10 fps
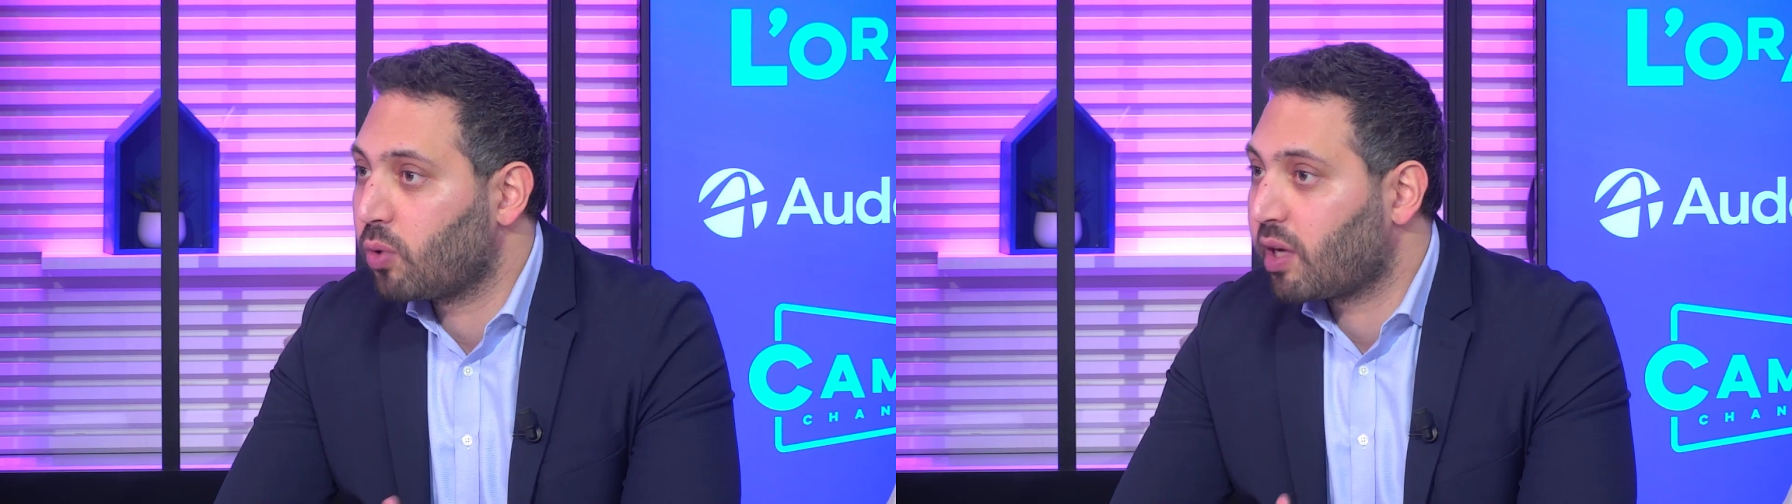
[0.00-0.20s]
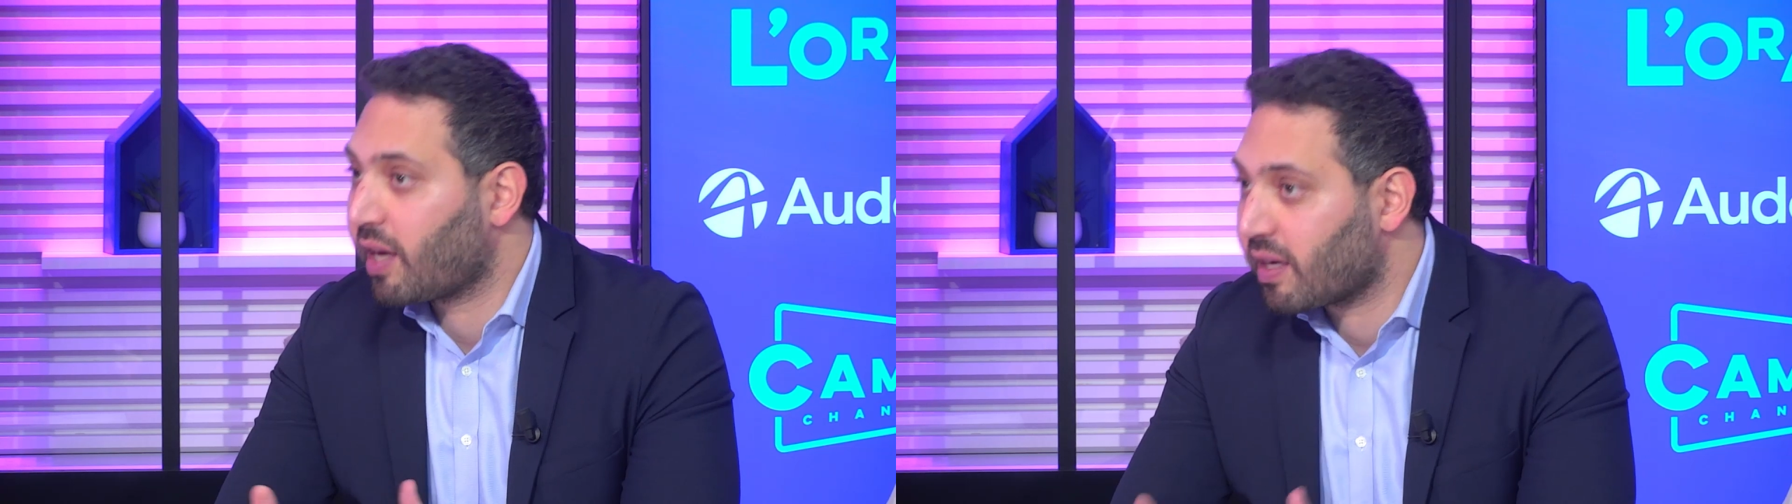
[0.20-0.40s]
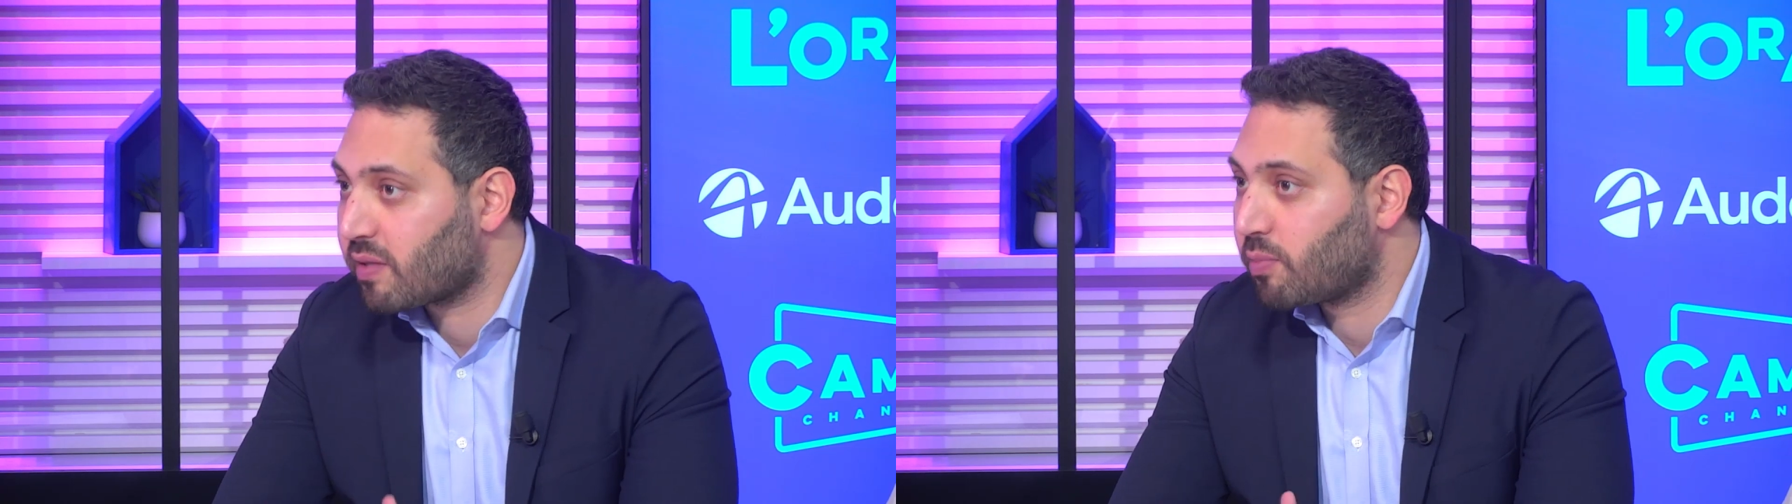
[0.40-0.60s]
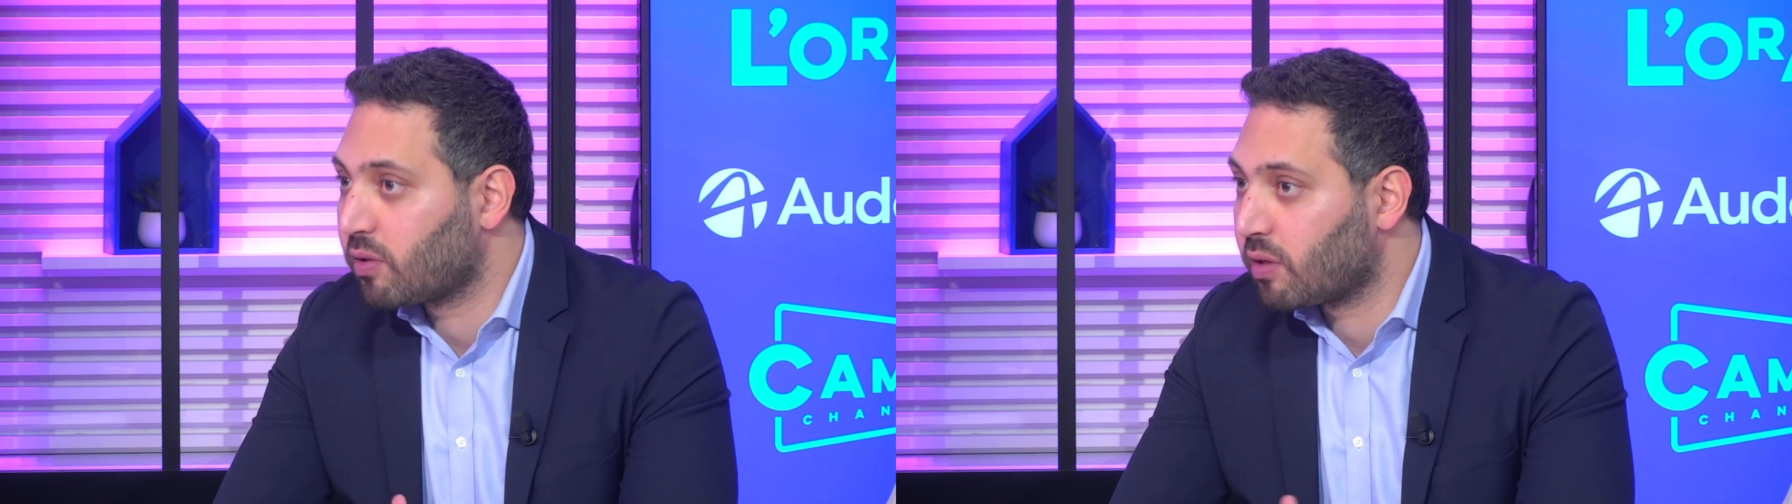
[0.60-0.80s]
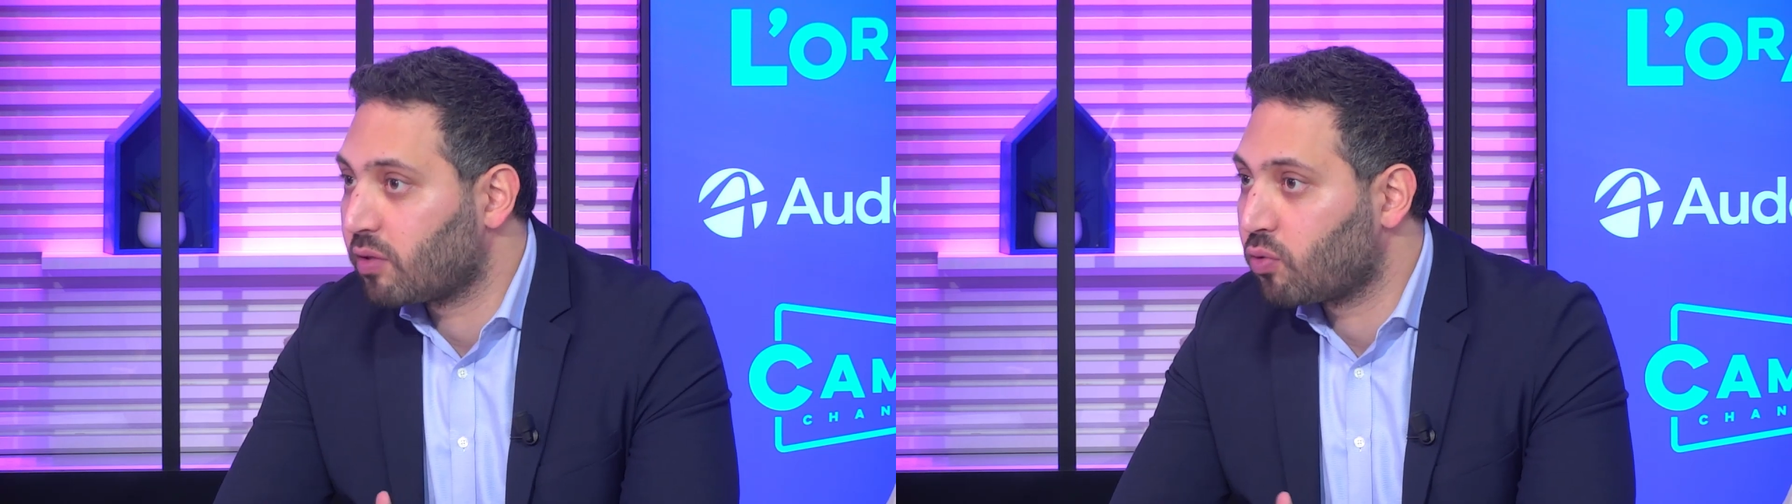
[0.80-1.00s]
you are an
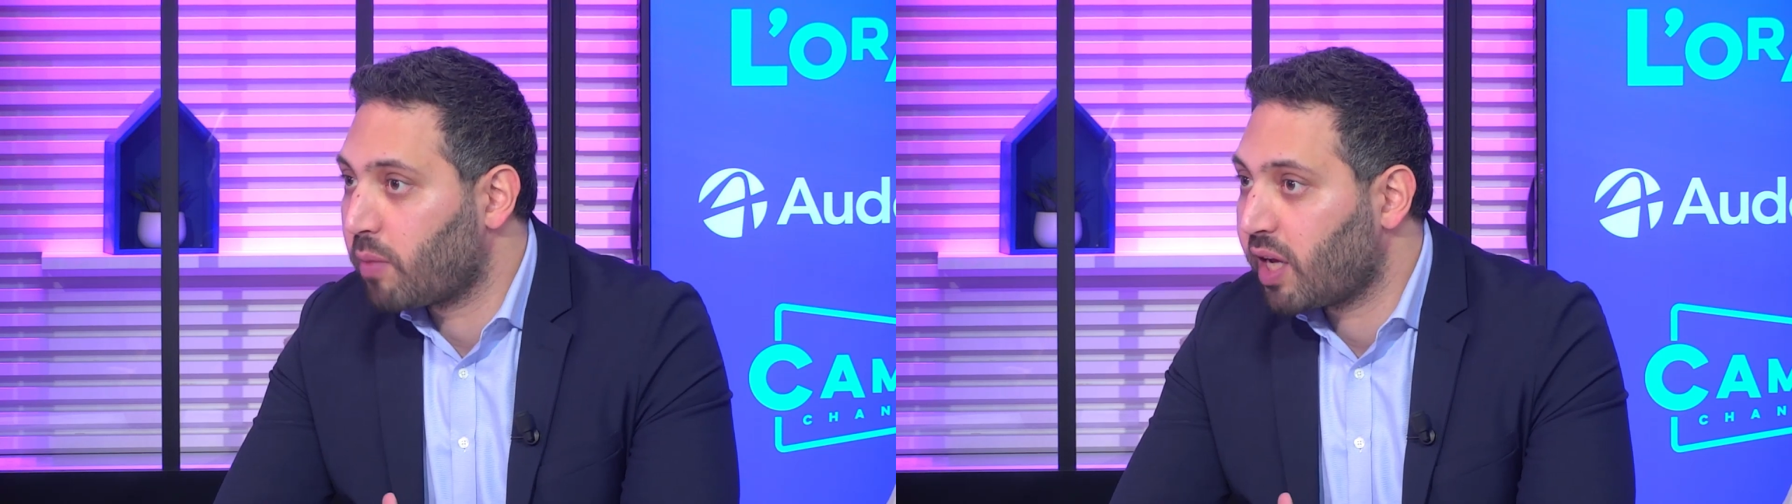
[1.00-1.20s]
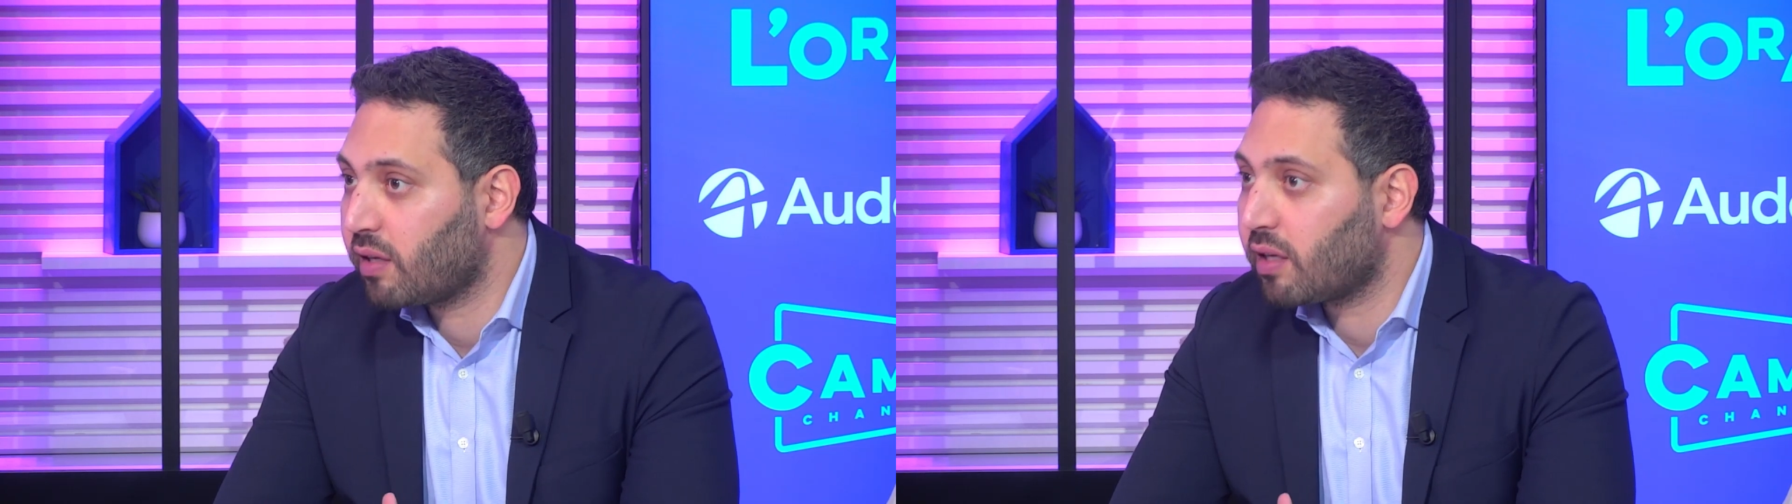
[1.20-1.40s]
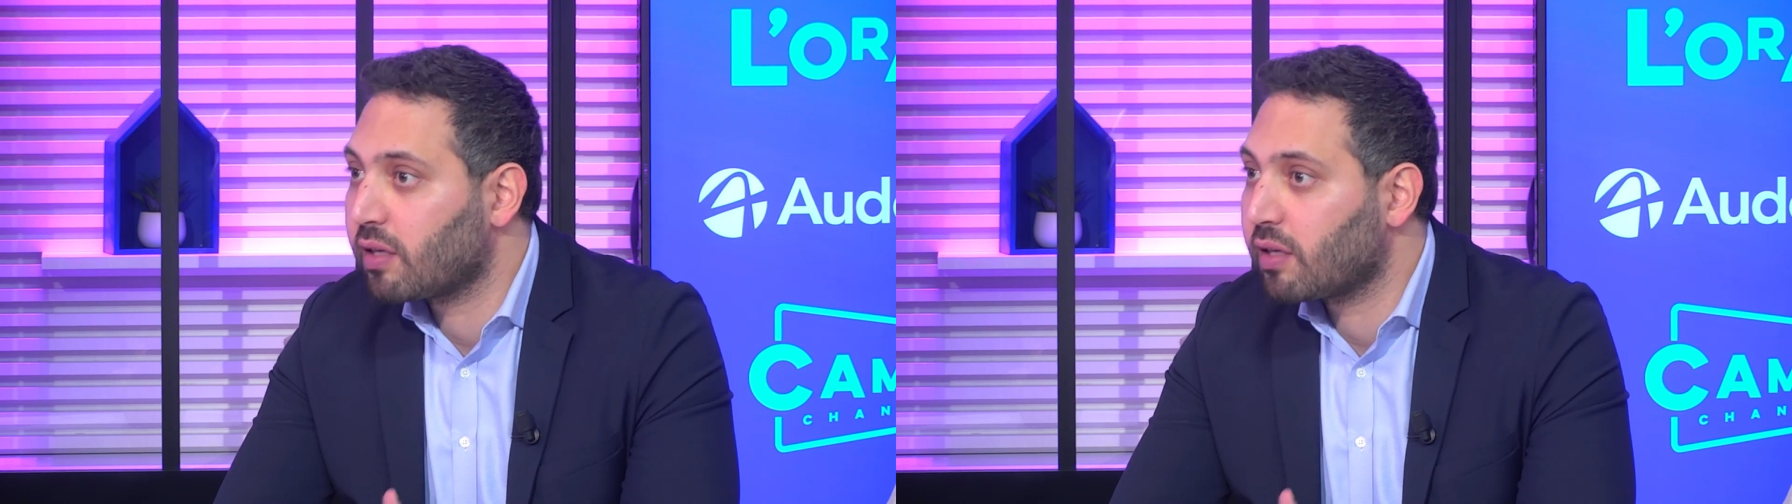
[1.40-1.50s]
expert in a domain